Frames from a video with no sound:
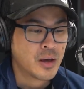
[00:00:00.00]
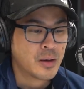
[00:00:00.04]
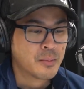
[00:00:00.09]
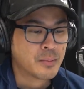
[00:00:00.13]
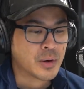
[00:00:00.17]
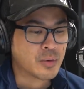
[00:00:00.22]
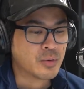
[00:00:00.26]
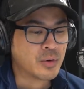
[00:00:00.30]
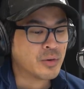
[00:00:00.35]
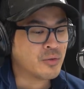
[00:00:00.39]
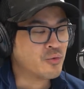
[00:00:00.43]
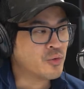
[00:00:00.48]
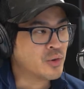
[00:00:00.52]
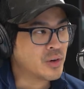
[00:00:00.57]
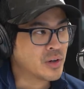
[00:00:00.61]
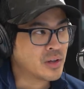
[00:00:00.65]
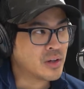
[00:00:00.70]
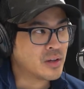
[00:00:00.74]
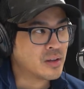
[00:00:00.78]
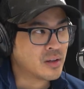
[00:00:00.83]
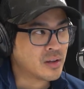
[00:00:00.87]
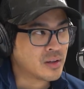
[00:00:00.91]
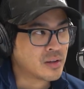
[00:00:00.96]
but we
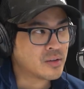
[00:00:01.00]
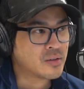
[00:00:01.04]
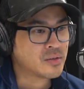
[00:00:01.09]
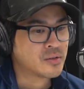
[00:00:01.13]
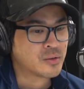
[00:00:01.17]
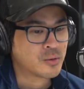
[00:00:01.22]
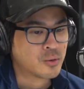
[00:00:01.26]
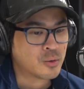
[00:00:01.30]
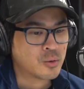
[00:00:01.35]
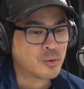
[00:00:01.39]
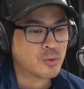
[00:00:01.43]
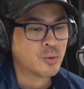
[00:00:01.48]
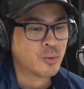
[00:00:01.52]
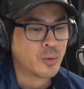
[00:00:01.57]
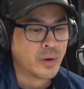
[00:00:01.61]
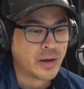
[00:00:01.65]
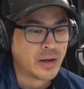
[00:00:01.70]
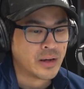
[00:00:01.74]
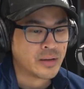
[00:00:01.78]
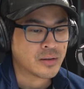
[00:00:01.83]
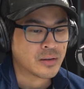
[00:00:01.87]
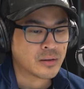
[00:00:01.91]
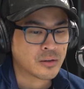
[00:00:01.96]
really think this is a cool
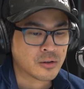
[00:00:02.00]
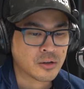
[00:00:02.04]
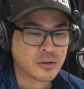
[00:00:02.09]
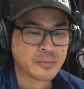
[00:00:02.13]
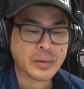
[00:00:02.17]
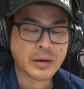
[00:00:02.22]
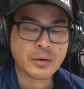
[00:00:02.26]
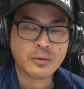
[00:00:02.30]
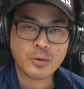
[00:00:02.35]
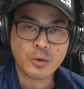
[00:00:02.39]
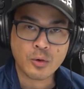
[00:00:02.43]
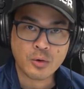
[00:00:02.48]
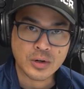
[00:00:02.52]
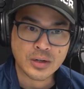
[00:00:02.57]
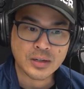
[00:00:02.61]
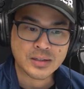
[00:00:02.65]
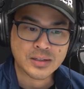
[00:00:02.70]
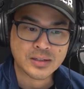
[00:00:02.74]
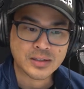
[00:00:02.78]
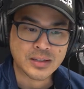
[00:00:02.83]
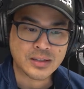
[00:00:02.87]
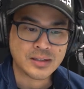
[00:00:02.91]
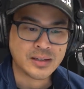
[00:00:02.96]
way to learn about
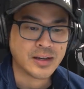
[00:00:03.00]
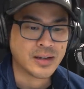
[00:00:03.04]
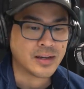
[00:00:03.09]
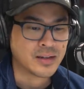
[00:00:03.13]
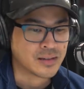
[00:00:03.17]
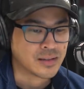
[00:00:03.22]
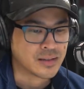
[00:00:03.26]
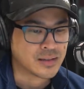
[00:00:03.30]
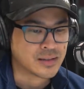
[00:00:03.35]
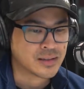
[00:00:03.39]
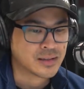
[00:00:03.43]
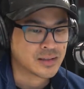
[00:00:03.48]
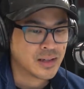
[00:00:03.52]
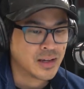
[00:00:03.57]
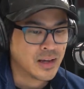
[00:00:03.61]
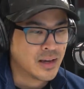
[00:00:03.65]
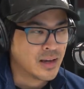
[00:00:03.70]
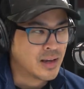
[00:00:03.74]
Noritz and tankless